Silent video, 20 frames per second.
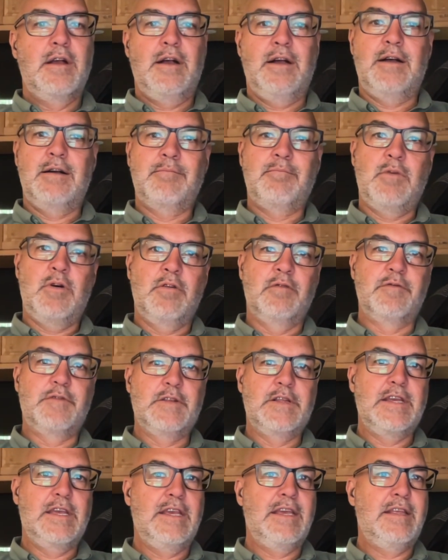
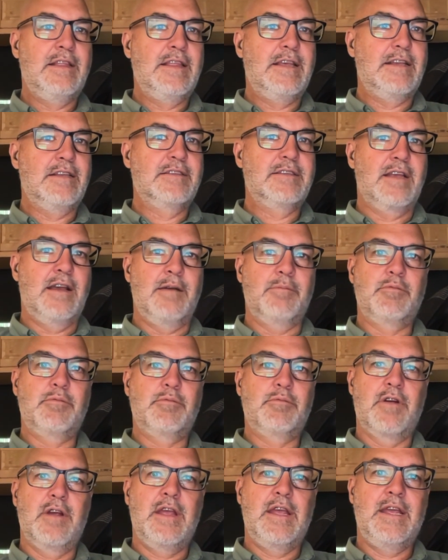hopefully this
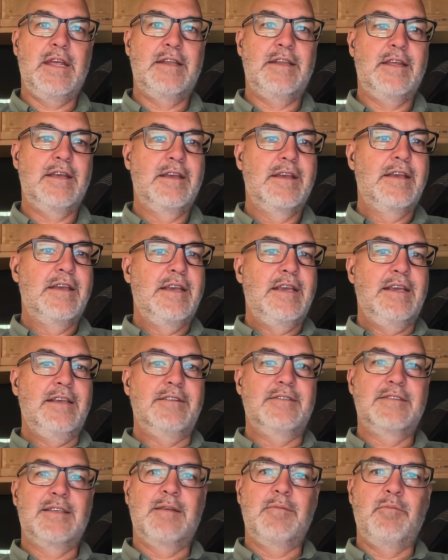upgrade is
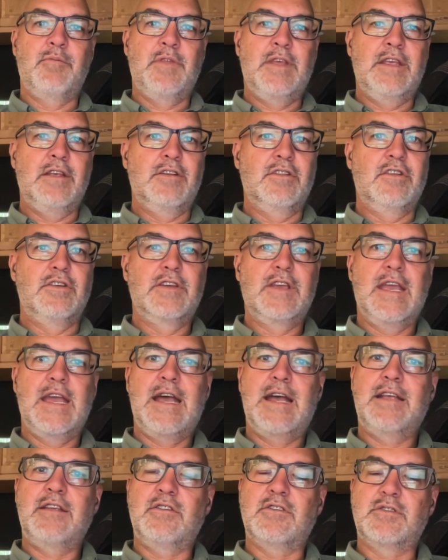something that you'll look
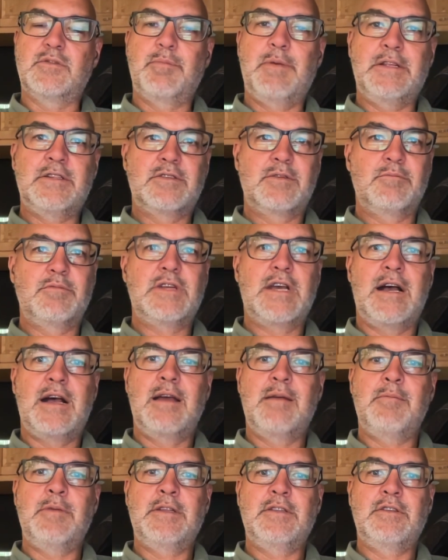at. You'll spend some
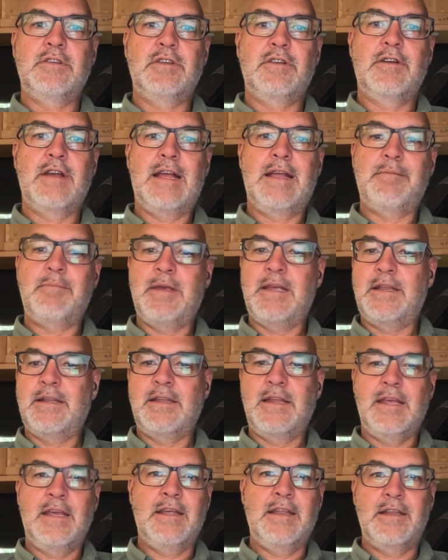time into your admin
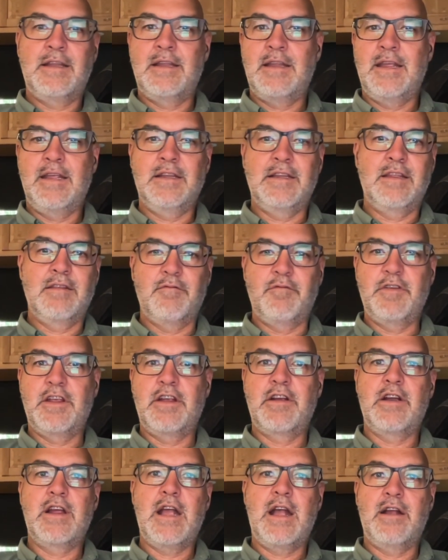and
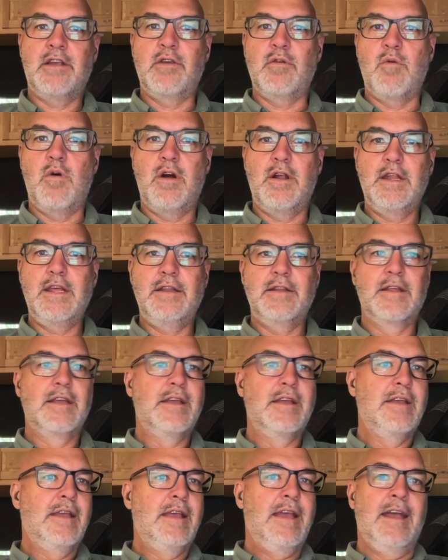configure it how you want it,
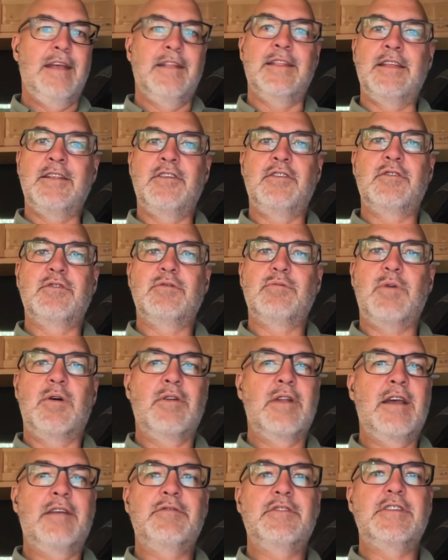and then you
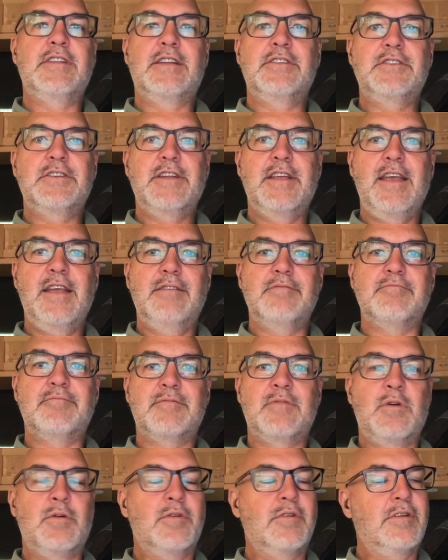won't have to touch it again,
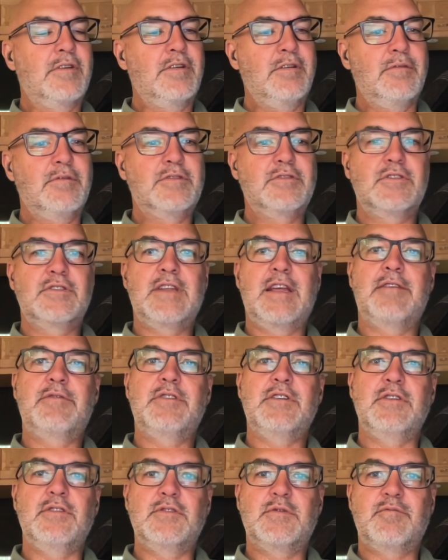or you'll just have
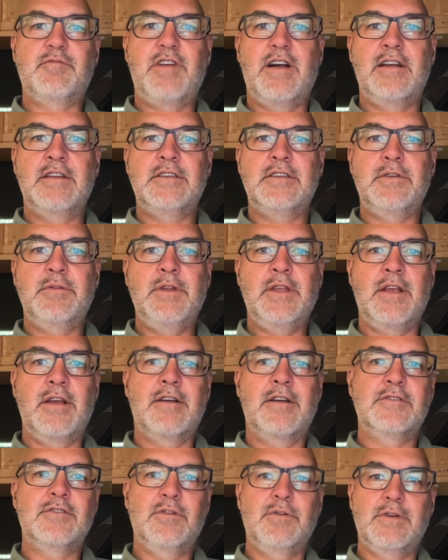to do some fine tuning
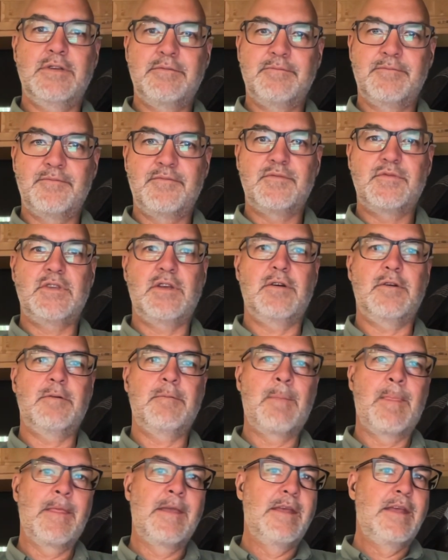onto it.
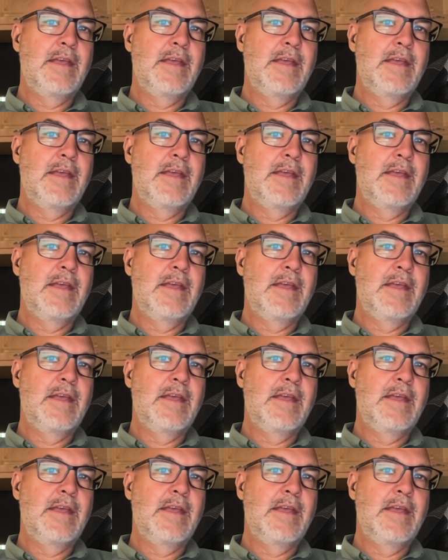So,